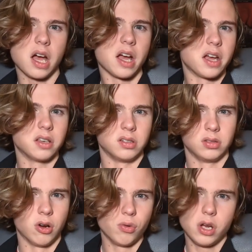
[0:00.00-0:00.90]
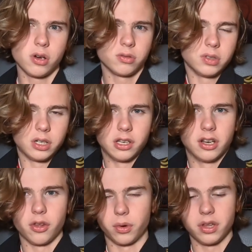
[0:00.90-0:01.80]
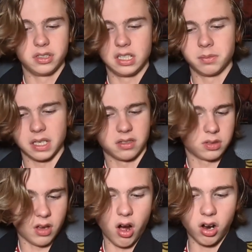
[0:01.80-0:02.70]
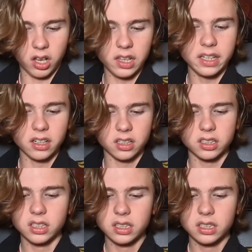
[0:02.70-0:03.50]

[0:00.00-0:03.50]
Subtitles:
I don't know. They're another one of the teams that's unclear.